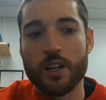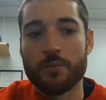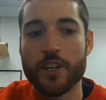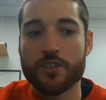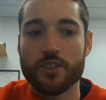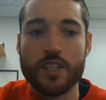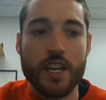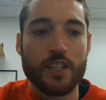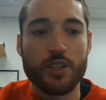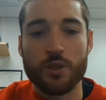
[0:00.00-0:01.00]
They should
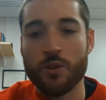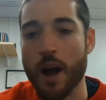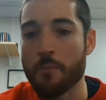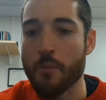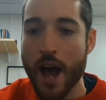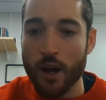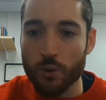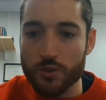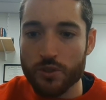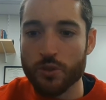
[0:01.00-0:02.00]
take you
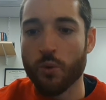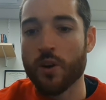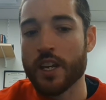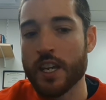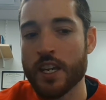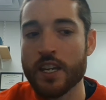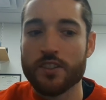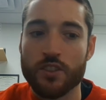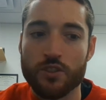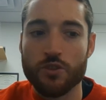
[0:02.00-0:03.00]
about 20
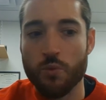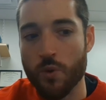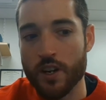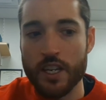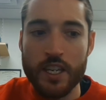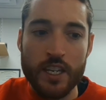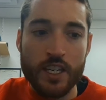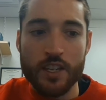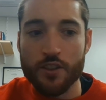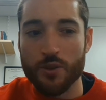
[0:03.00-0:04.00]
to
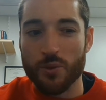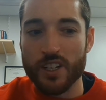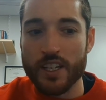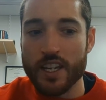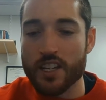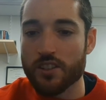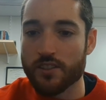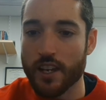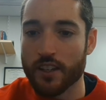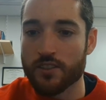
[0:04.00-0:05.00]
23-ish
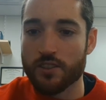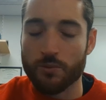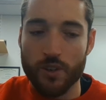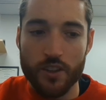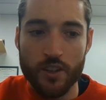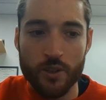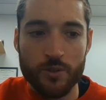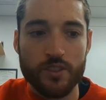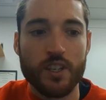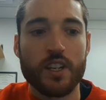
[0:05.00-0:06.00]
seconds to run
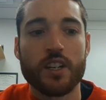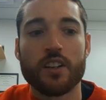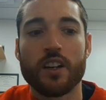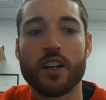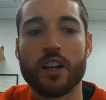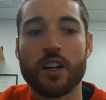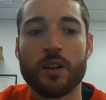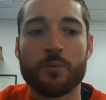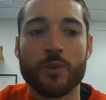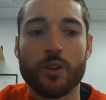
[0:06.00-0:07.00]
those.
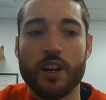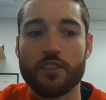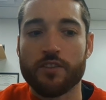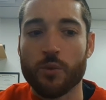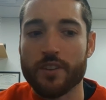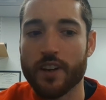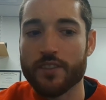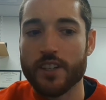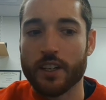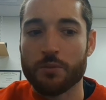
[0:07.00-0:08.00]
You'll have a
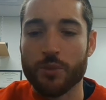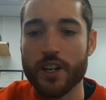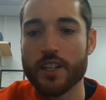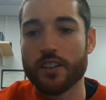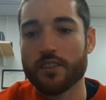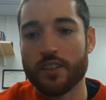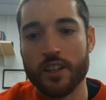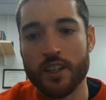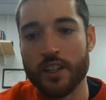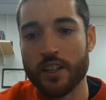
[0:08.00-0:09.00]
45-second break,
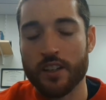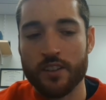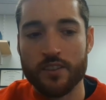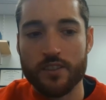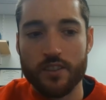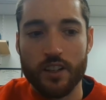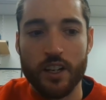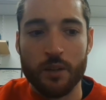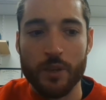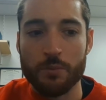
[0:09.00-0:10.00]
and
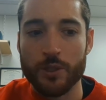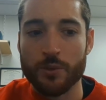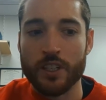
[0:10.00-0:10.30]
in between